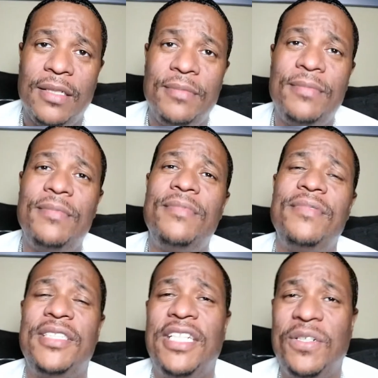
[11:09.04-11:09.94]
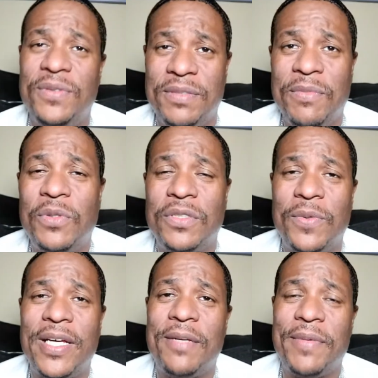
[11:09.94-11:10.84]
you lose the most
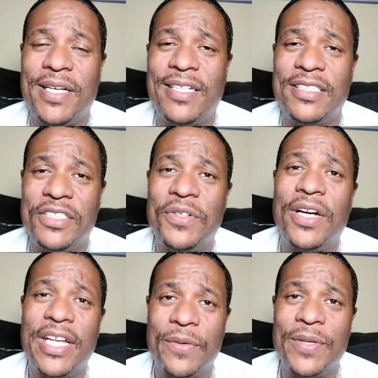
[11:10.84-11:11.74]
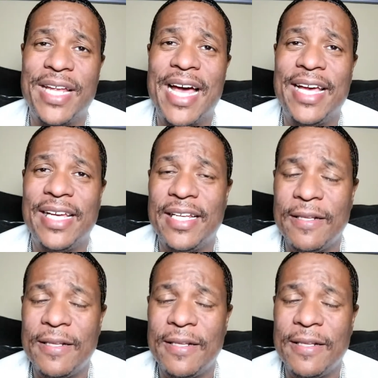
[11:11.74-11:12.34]
weight because you're on a liquid diet.